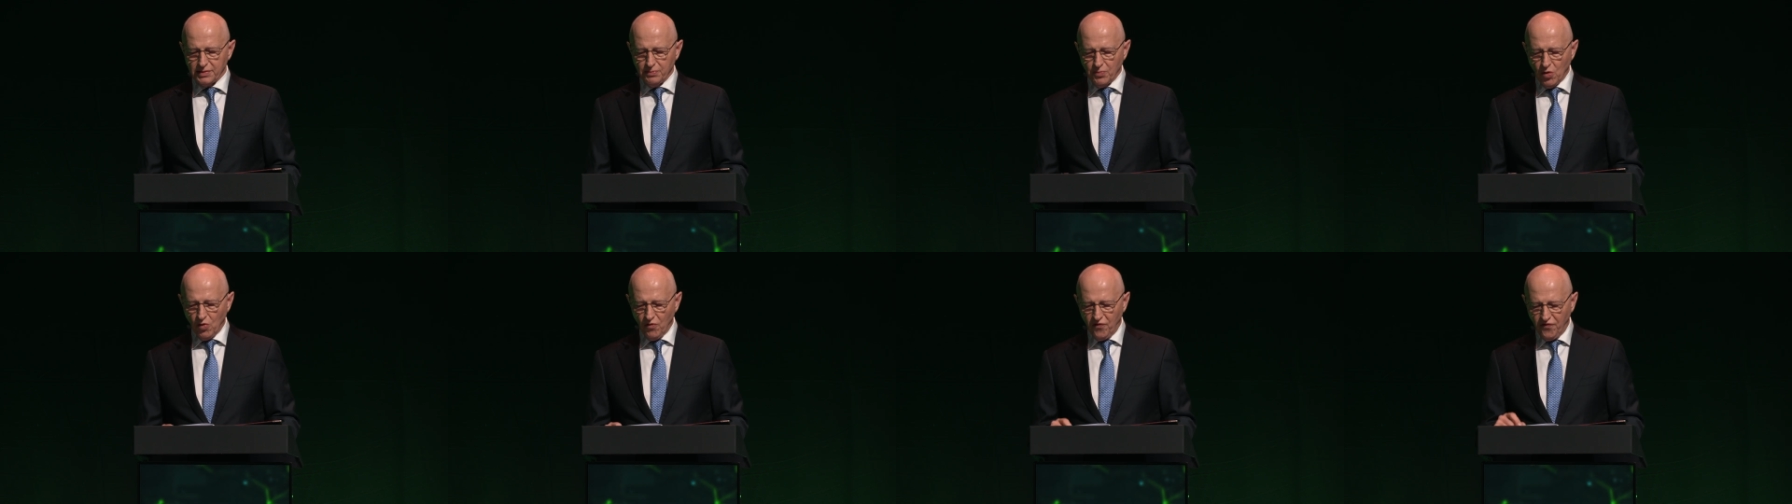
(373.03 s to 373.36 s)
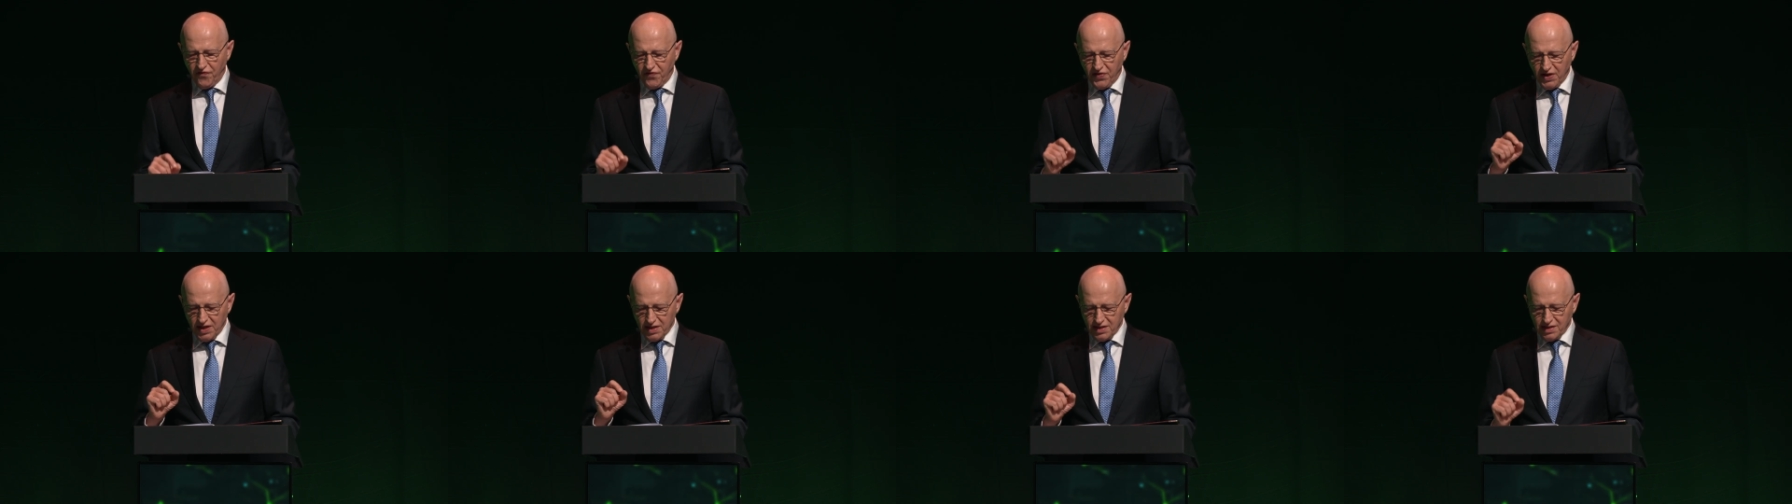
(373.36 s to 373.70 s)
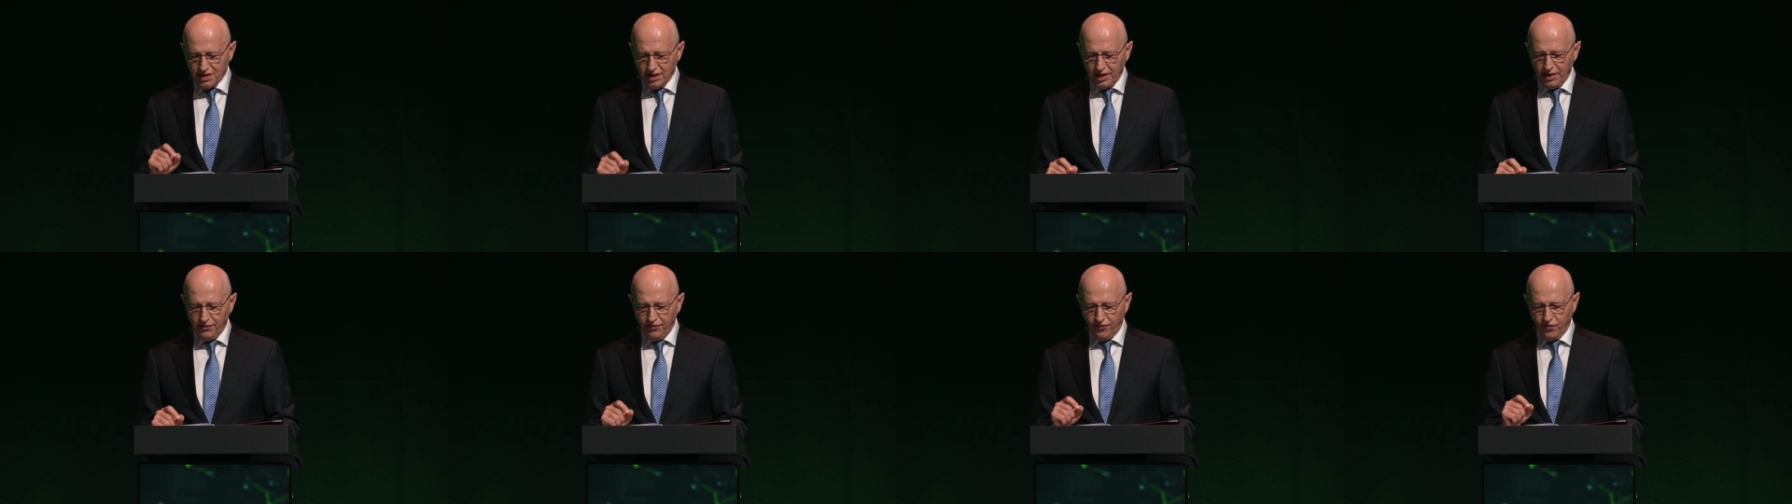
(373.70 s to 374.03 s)
more
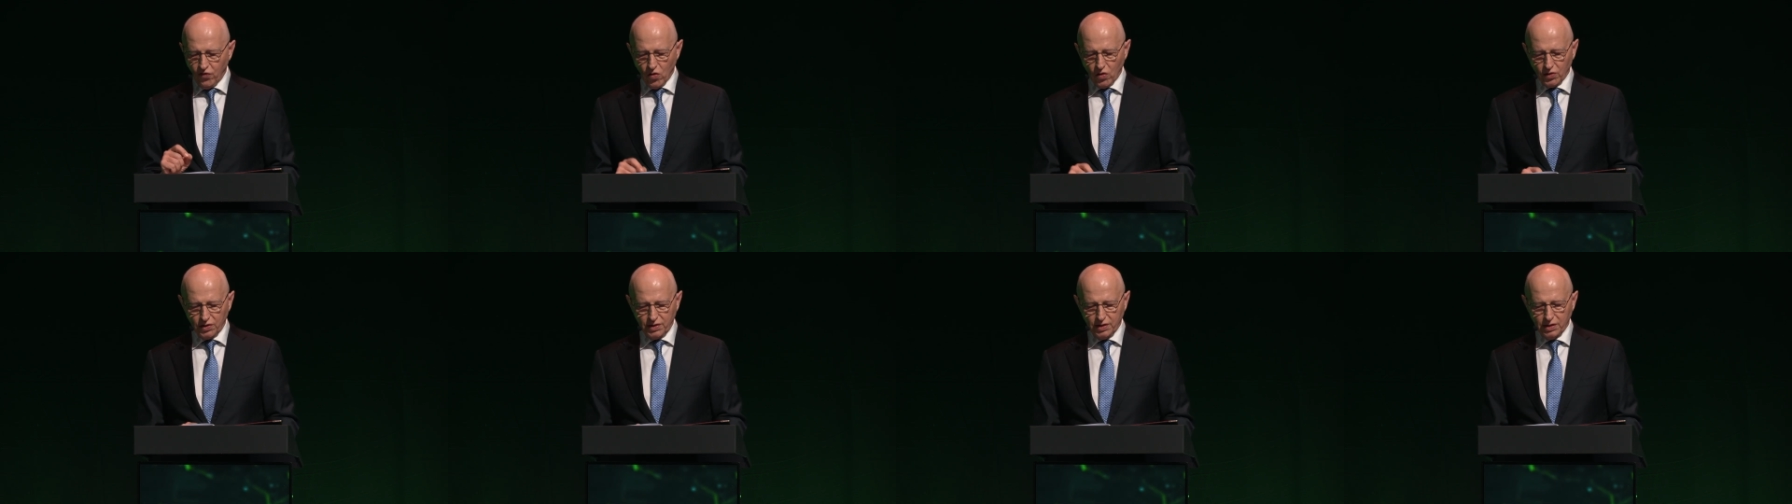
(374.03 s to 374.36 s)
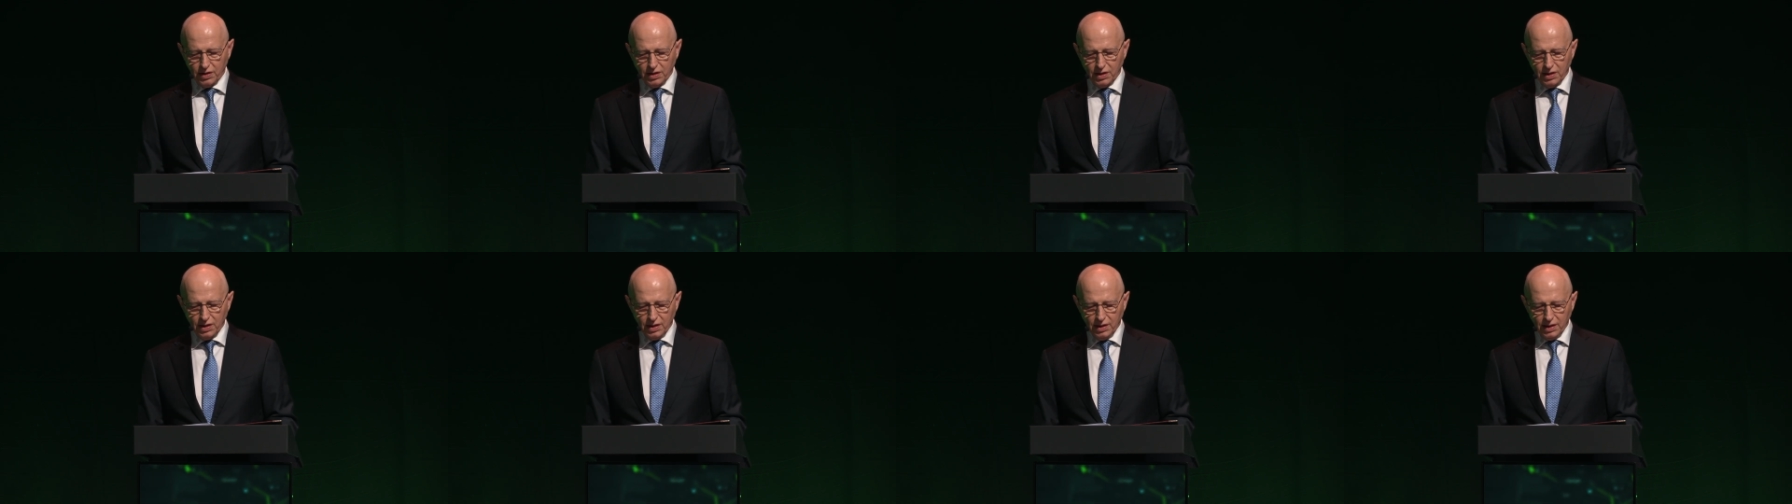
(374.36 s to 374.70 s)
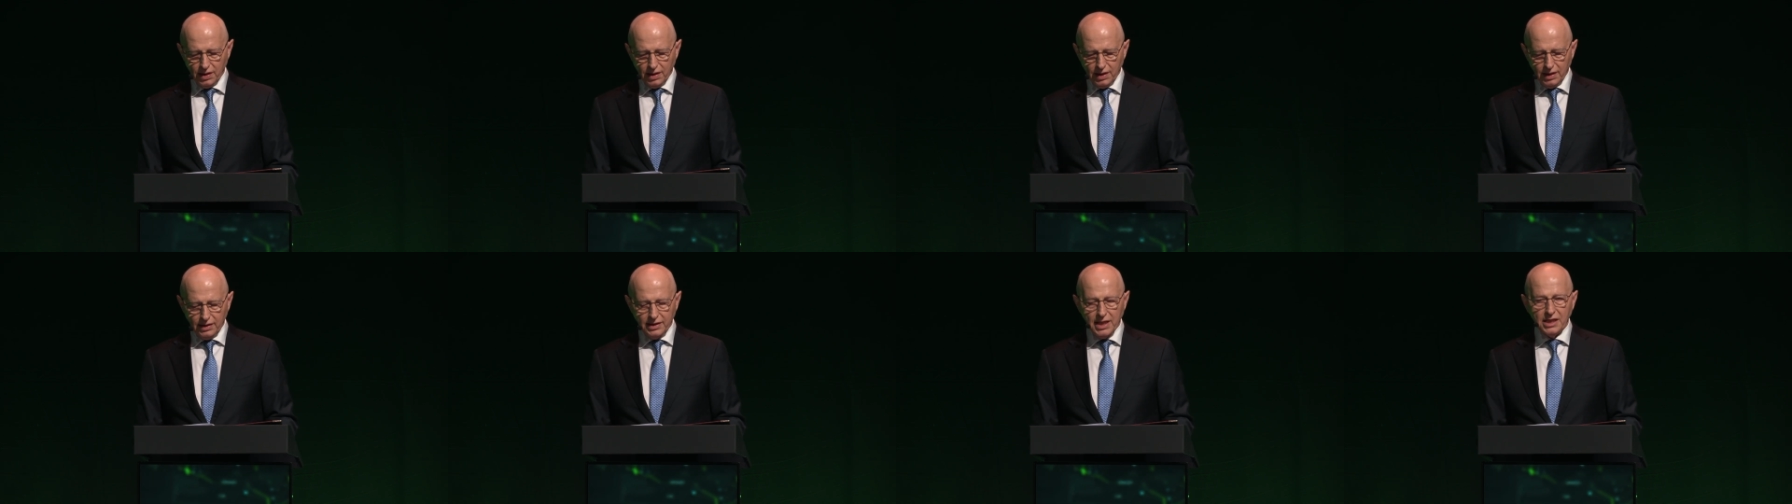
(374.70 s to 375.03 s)
fiercely fought
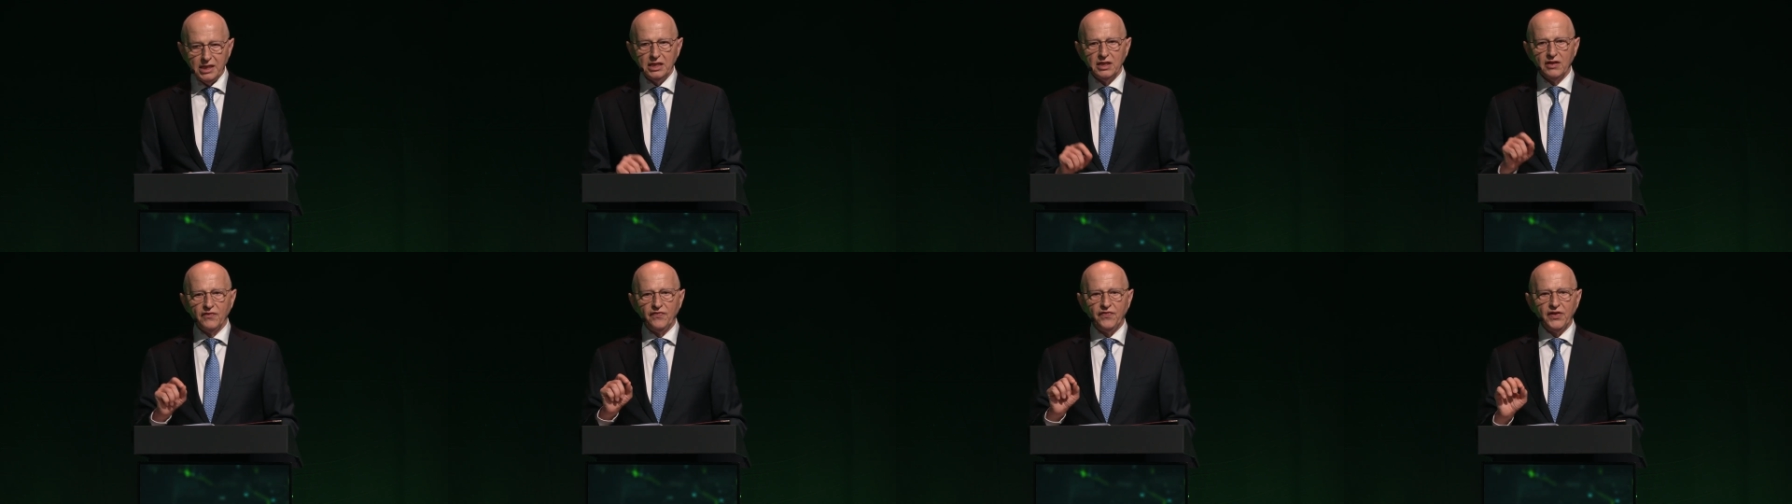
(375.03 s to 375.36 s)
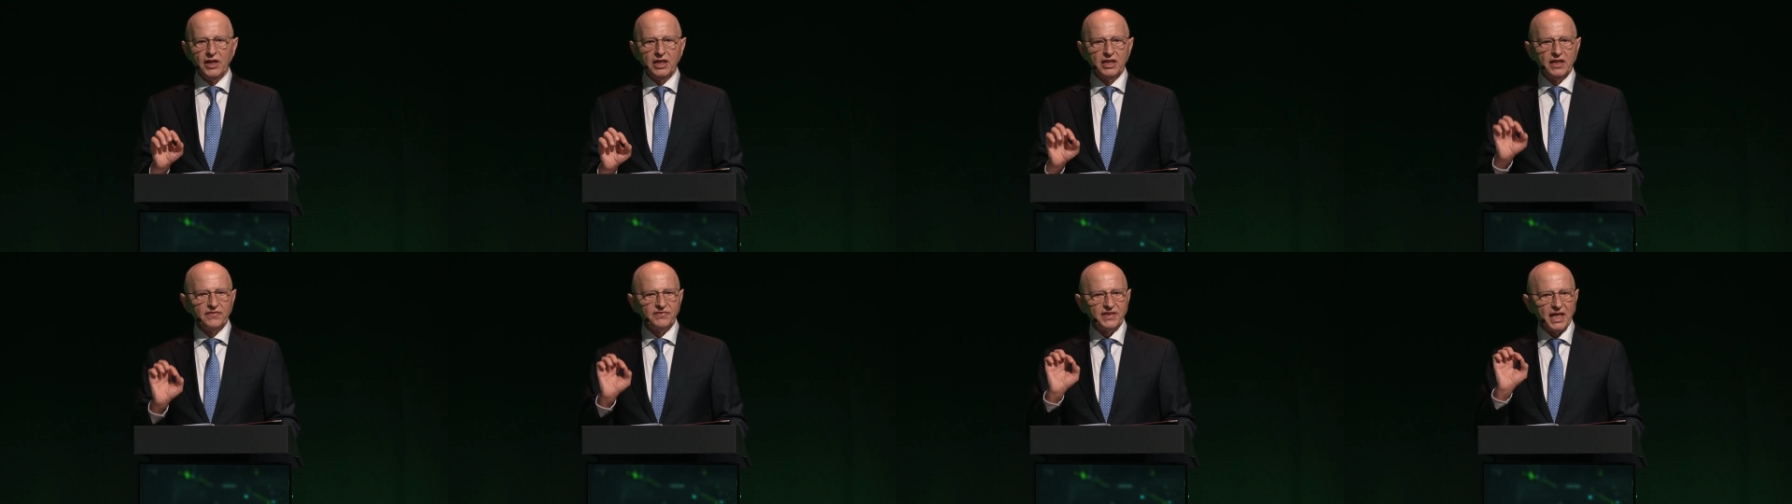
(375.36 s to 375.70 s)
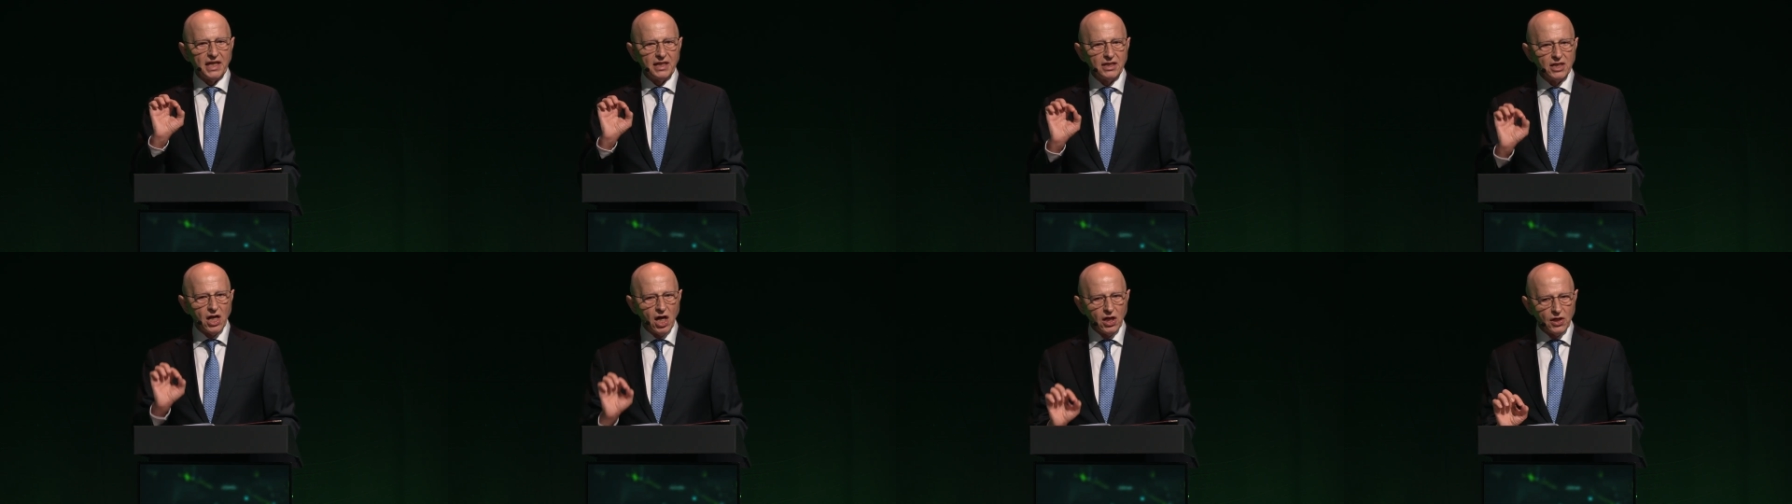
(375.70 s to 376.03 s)
than in the field of
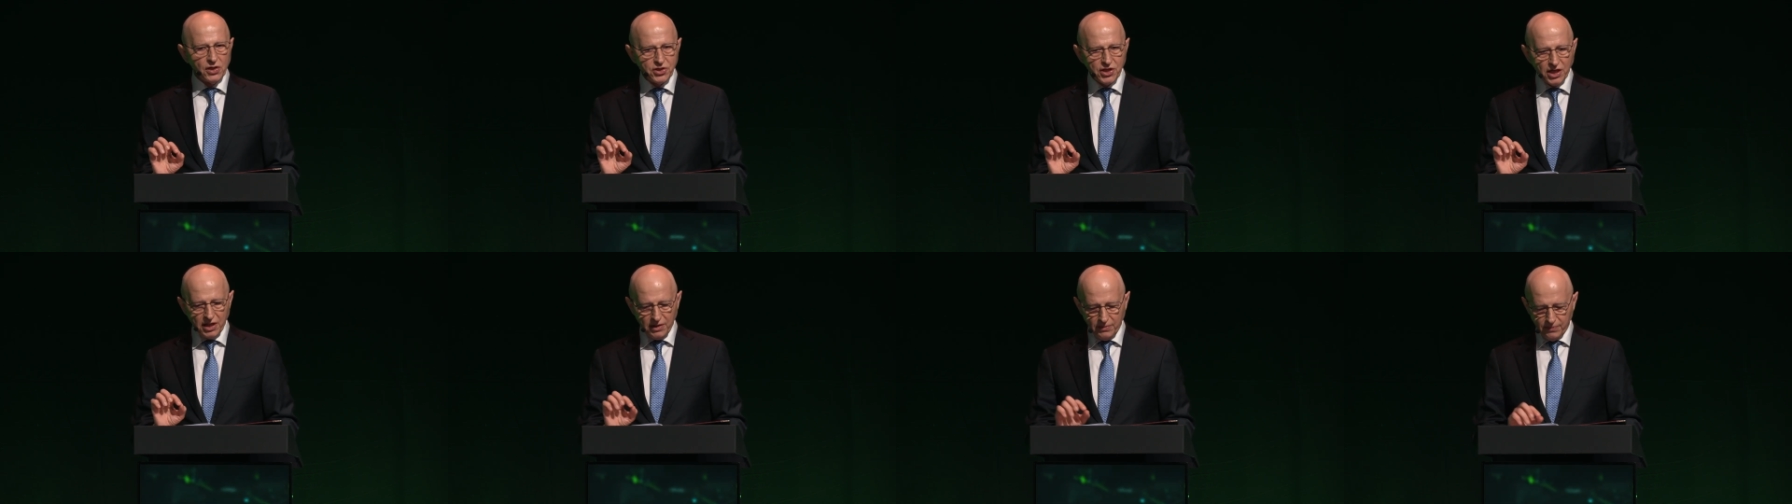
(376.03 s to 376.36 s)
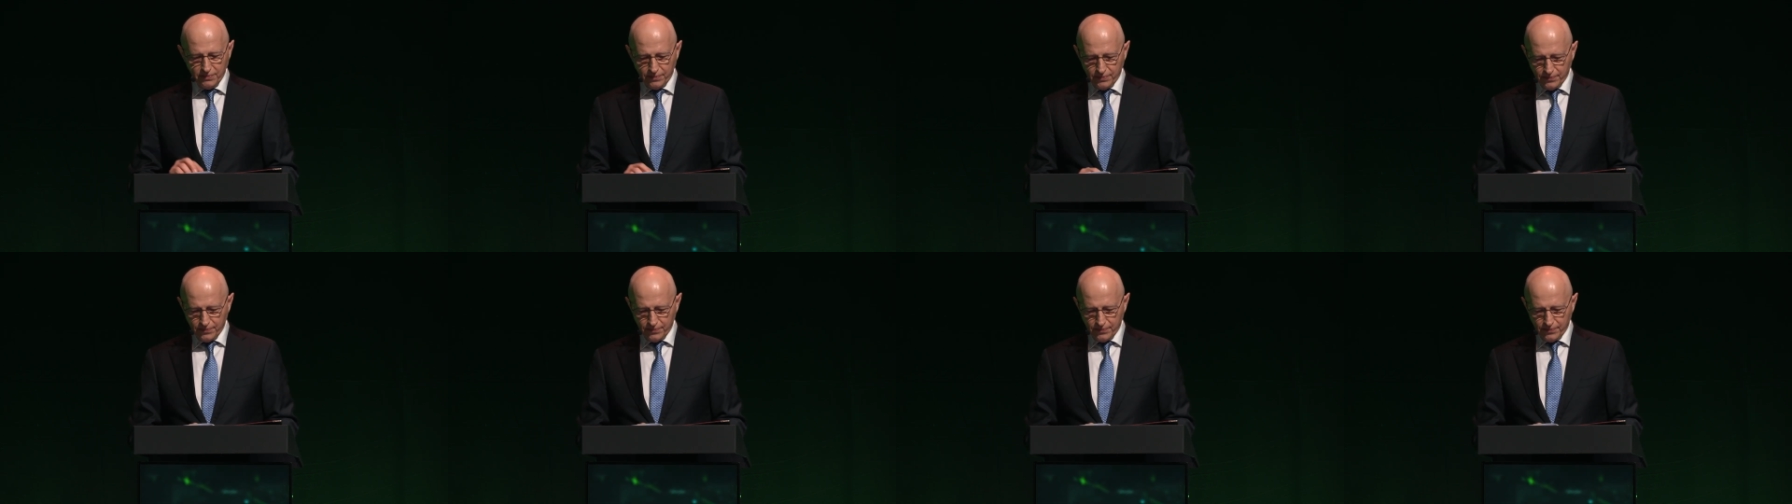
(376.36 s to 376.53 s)
technology.